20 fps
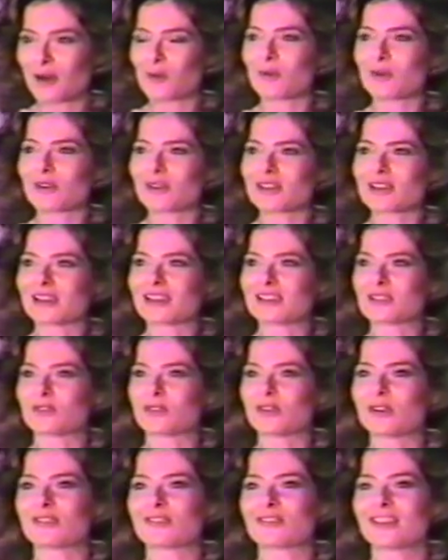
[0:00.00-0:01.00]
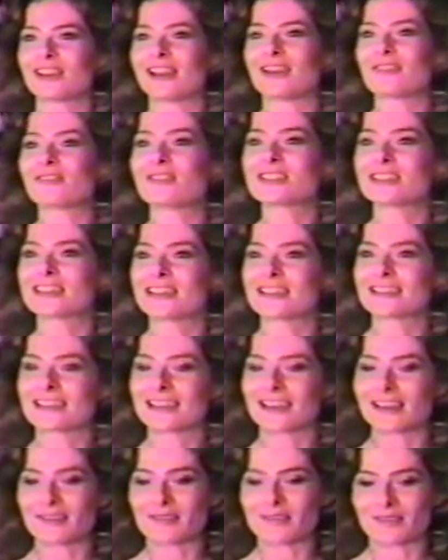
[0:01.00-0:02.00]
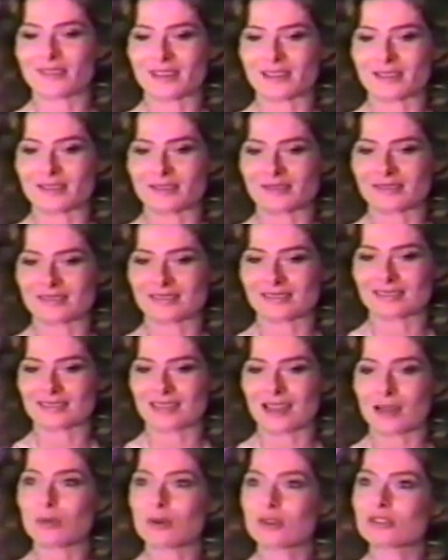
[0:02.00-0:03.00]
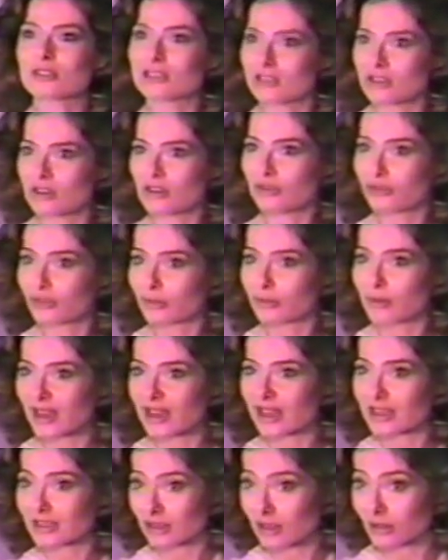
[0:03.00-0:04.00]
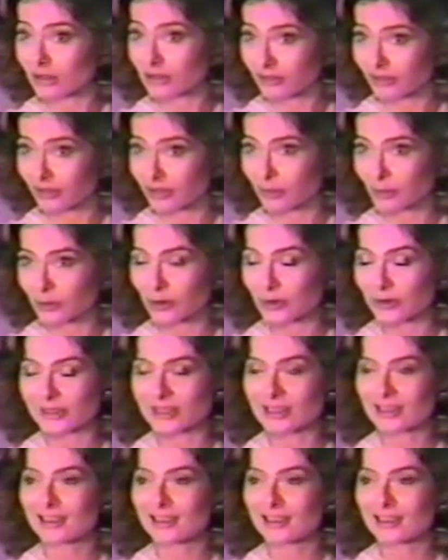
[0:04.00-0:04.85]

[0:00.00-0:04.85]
Well, it's very funny. Ever since I've, uh, I'm mostly noted for my adult film roles,